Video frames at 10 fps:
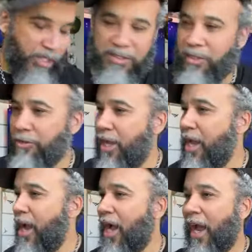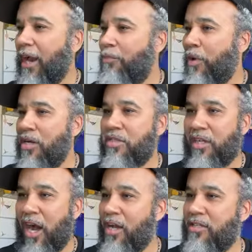So yeah, I got a bunch of
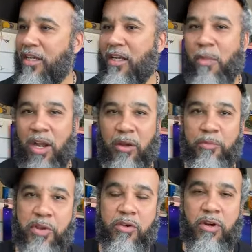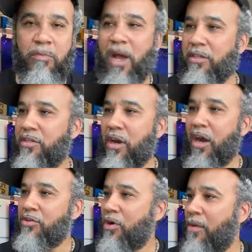content in my computer. I'm about to
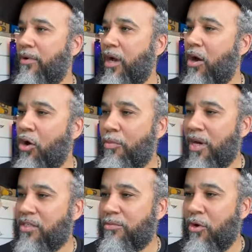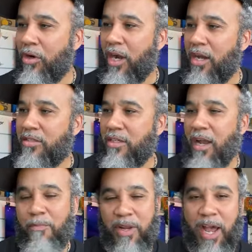start dropping a whole bunch of more
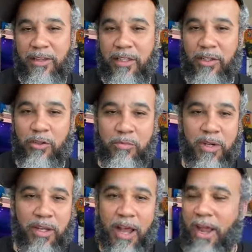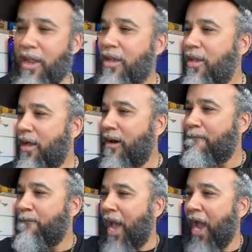content. I've been out the loop, but hey,
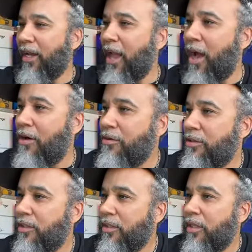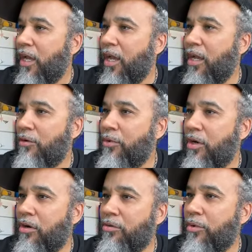I'm back now, and we're
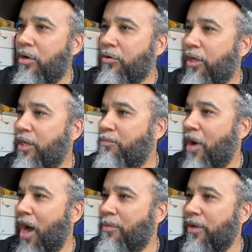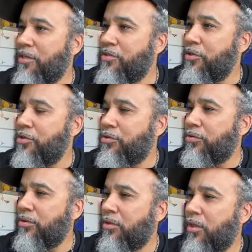gonna we're gonna get it popping as
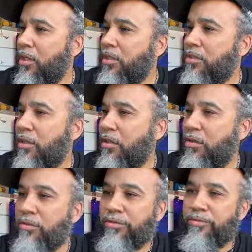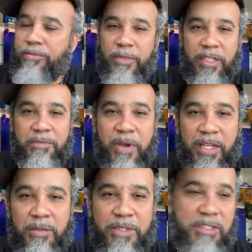usual. So
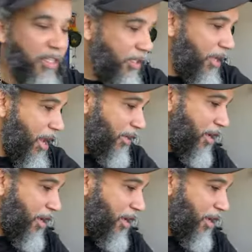expect to be seeing a lot of